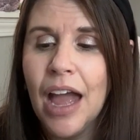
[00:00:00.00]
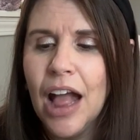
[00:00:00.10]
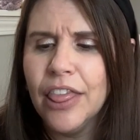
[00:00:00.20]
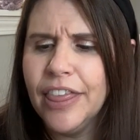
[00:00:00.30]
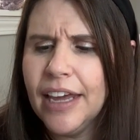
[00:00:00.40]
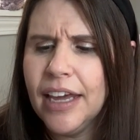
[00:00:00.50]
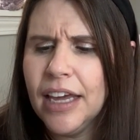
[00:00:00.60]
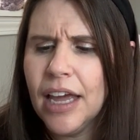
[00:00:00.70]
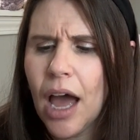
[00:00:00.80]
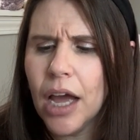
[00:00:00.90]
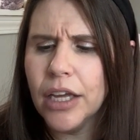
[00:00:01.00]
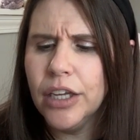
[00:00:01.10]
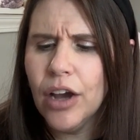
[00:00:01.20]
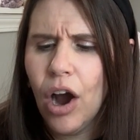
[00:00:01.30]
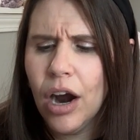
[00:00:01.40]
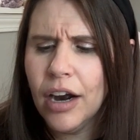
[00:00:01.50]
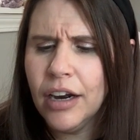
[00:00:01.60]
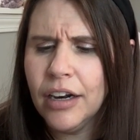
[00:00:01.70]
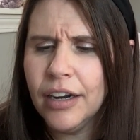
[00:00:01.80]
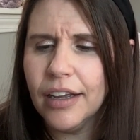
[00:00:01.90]
The
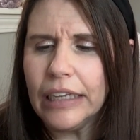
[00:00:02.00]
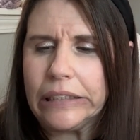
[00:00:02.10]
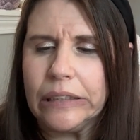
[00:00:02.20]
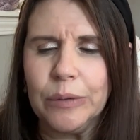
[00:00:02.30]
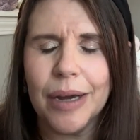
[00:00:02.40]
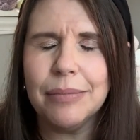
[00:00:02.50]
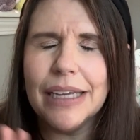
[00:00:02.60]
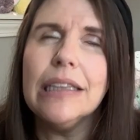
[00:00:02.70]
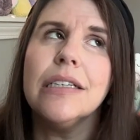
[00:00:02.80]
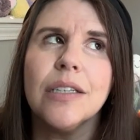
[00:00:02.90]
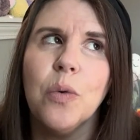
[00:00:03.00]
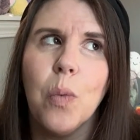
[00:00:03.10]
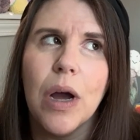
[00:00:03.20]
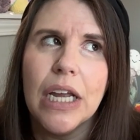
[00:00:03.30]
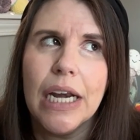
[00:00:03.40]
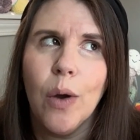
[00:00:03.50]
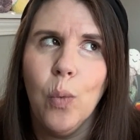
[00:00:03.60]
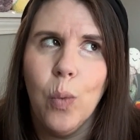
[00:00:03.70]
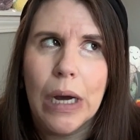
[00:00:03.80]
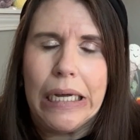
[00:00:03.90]
yarn, oh, I made this a
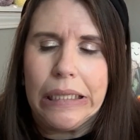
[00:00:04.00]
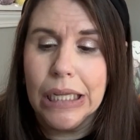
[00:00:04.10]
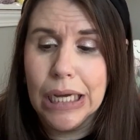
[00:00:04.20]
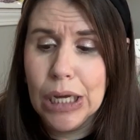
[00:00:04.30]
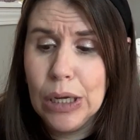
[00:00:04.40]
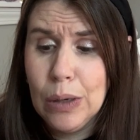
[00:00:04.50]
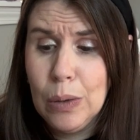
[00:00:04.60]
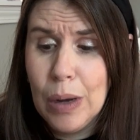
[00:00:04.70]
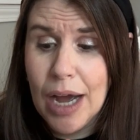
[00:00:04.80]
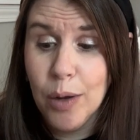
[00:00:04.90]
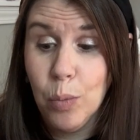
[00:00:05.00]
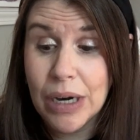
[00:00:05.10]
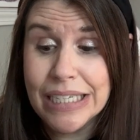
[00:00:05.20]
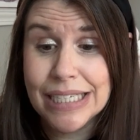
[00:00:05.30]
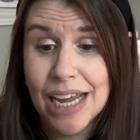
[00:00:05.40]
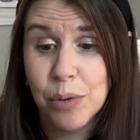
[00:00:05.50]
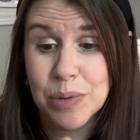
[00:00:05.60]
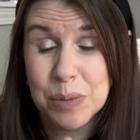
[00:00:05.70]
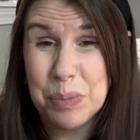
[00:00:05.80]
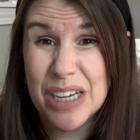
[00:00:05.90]
while ago. I want to say it
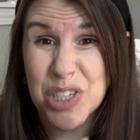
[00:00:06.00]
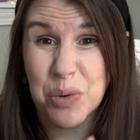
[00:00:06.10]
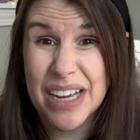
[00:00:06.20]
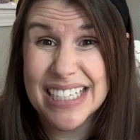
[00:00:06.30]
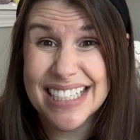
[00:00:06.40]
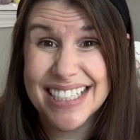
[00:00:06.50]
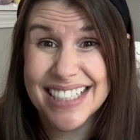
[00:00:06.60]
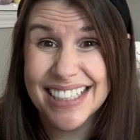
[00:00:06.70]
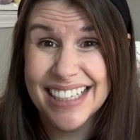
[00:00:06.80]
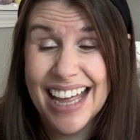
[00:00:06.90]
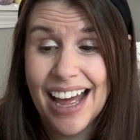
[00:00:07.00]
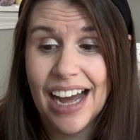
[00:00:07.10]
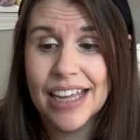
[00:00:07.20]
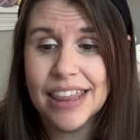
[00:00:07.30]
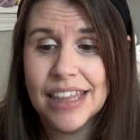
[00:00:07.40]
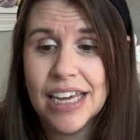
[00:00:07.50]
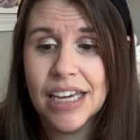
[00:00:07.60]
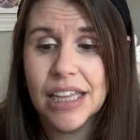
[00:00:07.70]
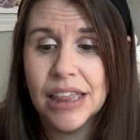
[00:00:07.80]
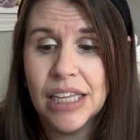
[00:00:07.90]
was Big Twist. I
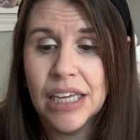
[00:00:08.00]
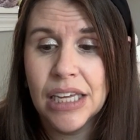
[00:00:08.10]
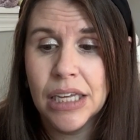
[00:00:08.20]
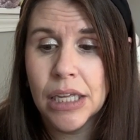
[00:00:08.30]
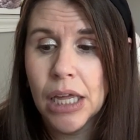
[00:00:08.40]
think the